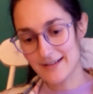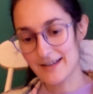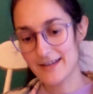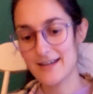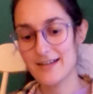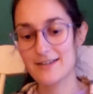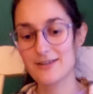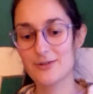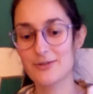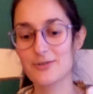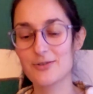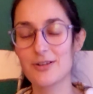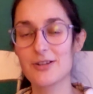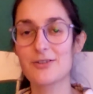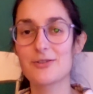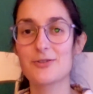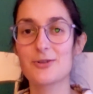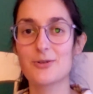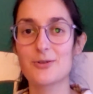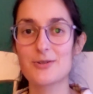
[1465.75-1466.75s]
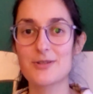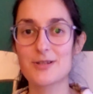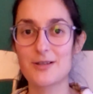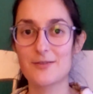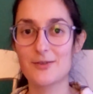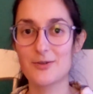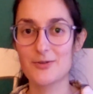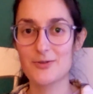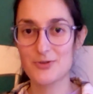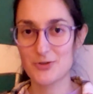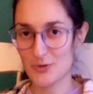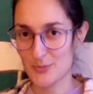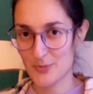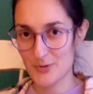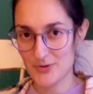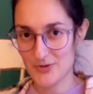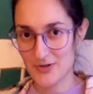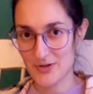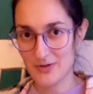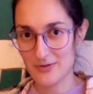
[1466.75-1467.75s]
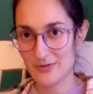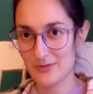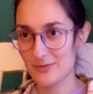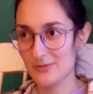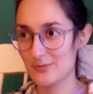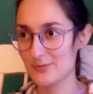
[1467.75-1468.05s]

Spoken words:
Again, don't control yourself, don't stop yourself.